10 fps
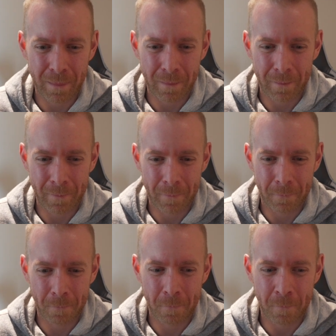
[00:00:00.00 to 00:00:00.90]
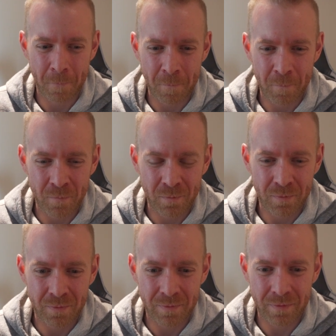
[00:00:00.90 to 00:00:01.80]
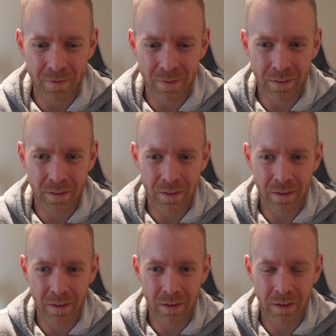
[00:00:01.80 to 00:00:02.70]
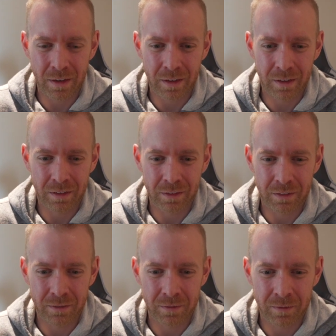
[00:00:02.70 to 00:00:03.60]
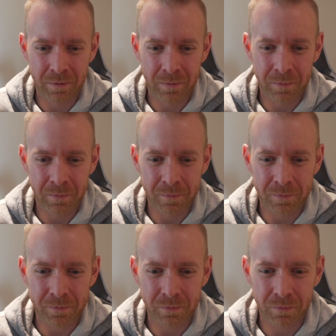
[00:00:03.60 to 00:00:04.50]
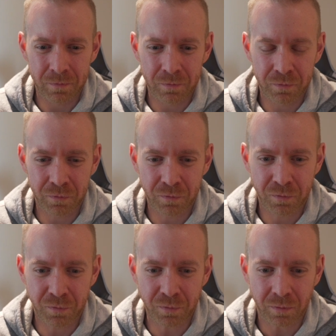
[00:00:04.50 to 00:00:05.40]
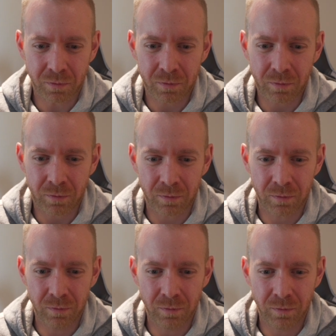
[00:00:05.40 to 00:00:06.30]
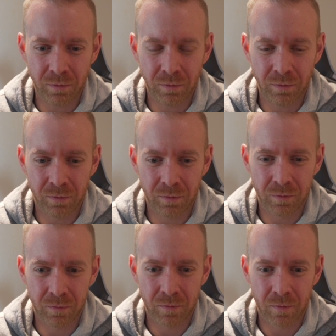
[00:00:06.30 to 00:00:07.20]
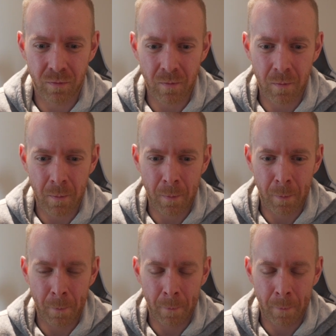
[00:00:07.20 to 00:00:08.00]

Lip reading: No words are spoken by the person on screen.